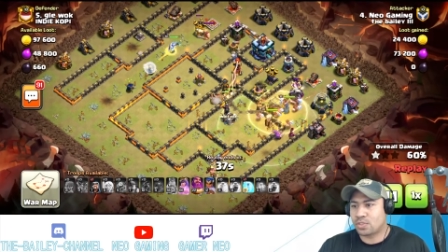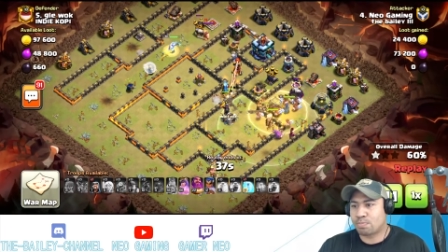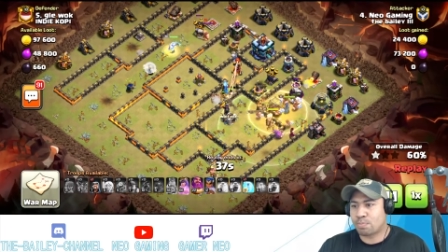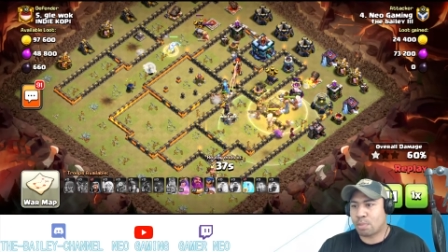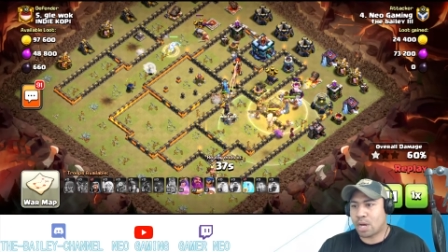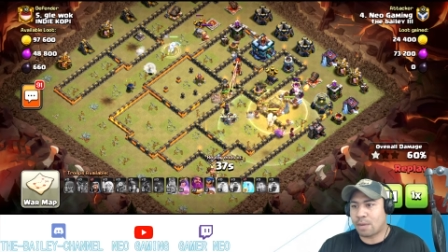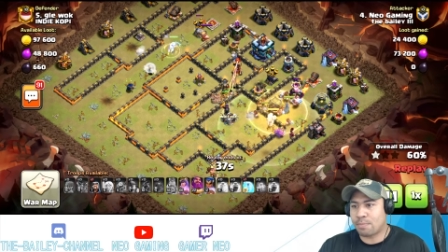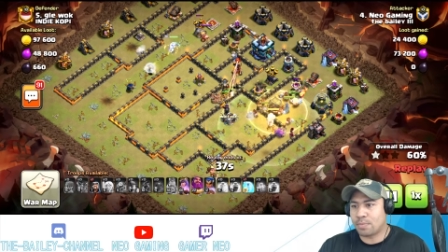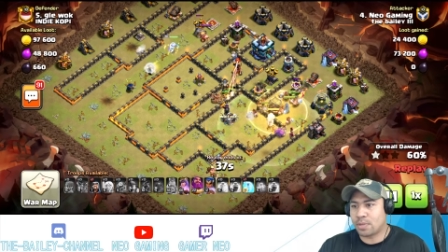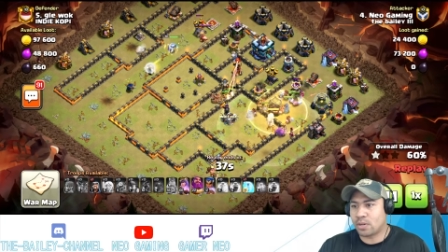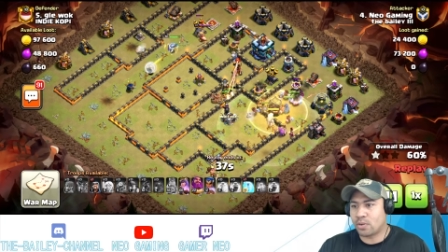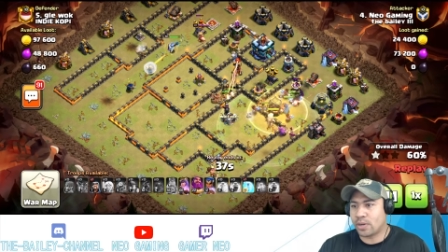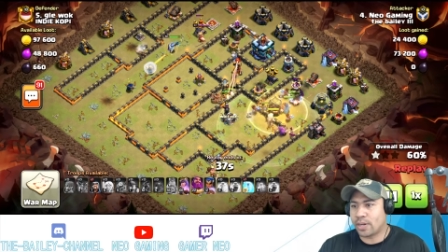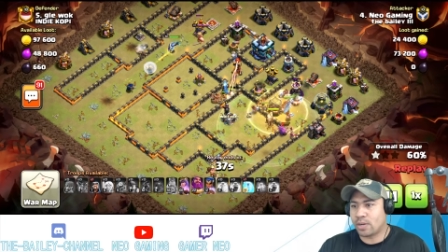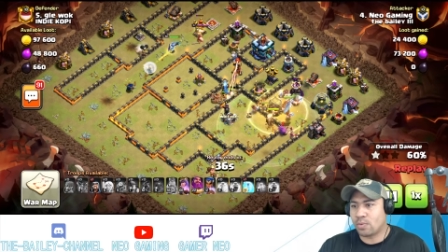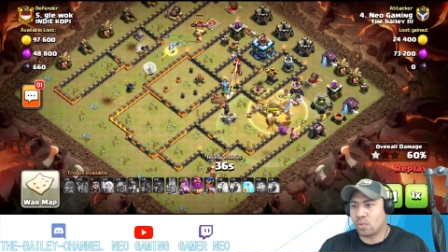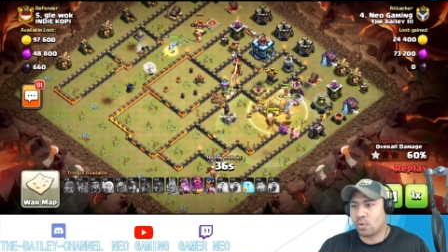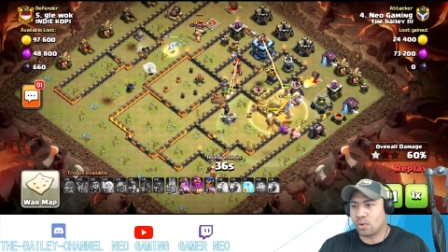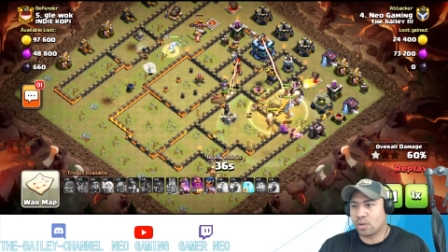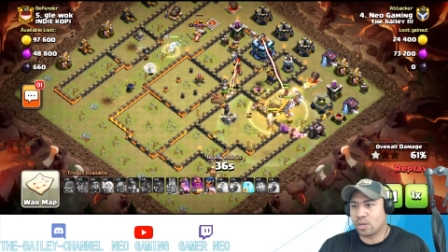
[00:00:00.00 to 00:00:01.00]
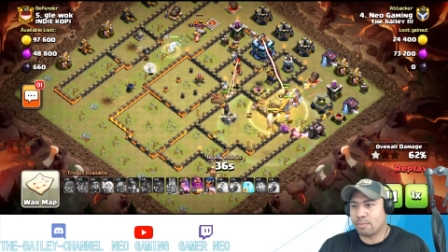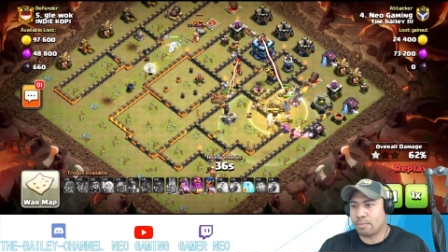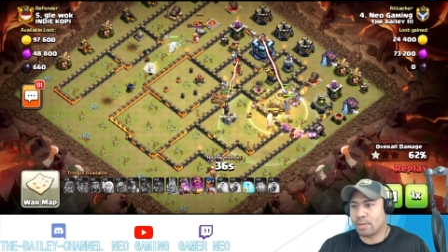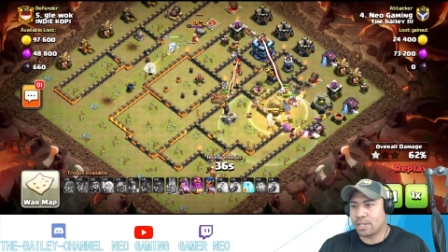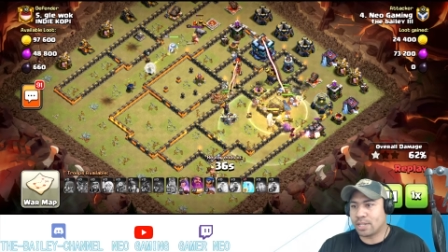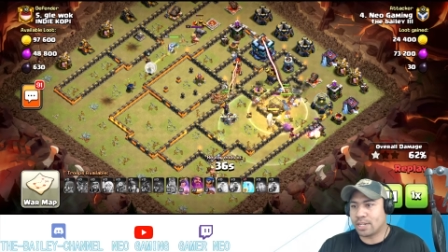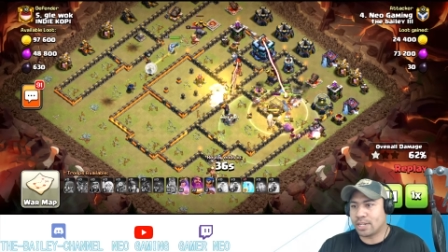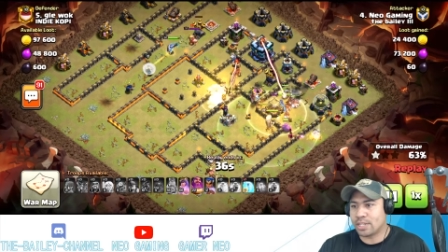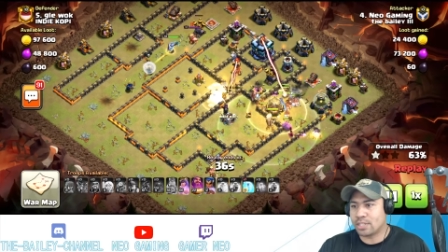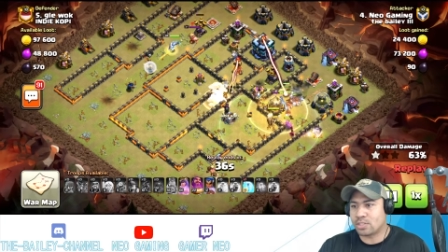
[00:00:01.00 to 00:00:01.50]
popped the Grand Warden
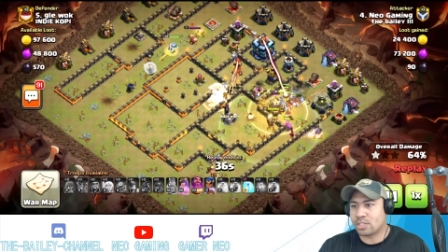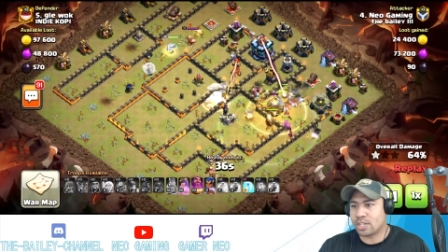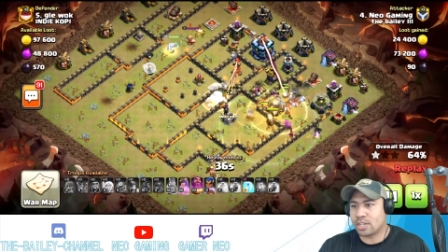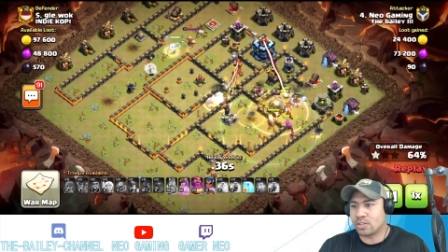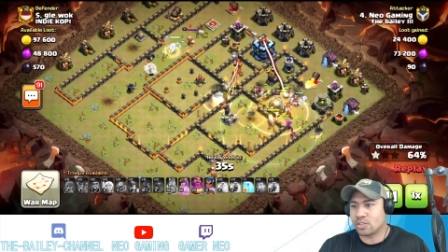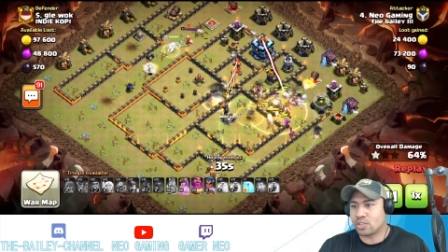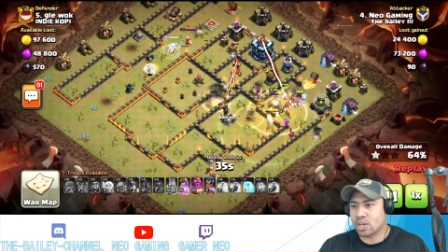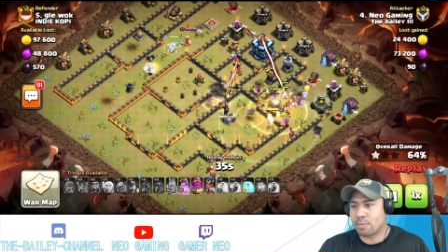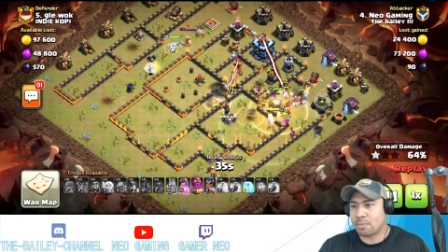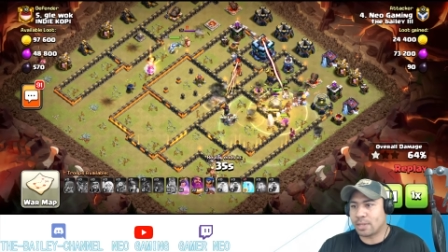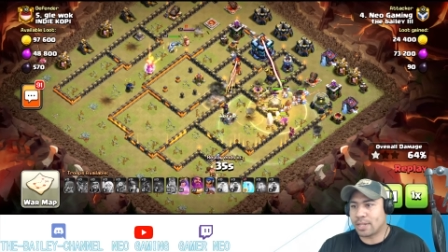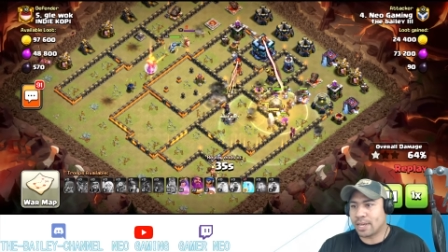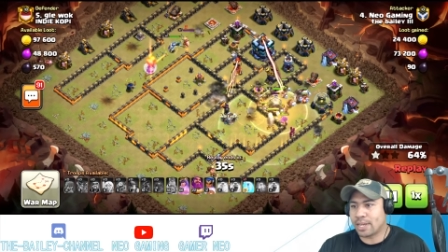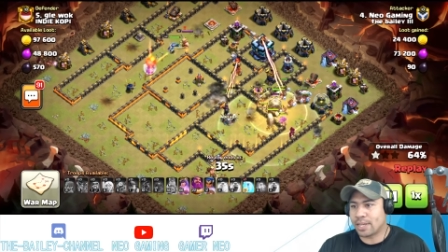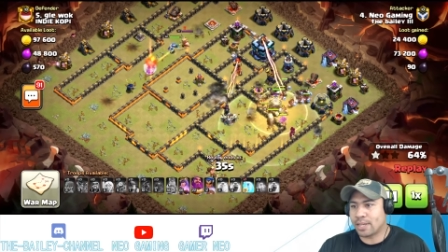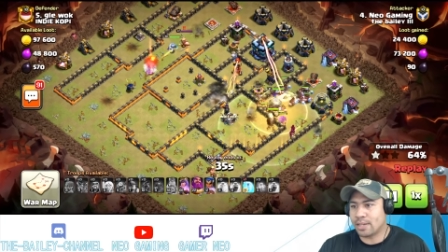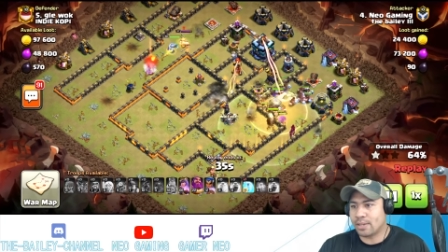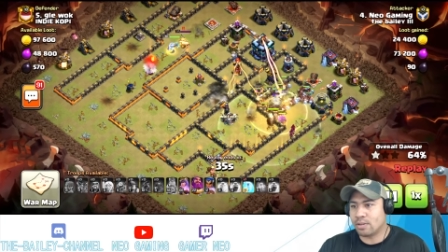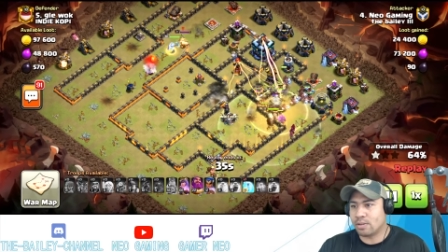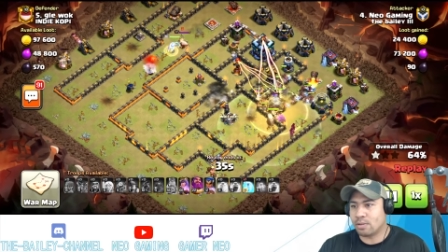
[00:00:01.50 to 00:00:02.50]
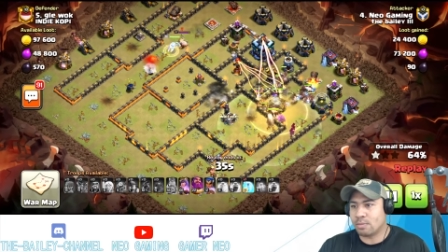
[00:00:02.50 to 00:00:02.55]
ability instead of dropping that heal,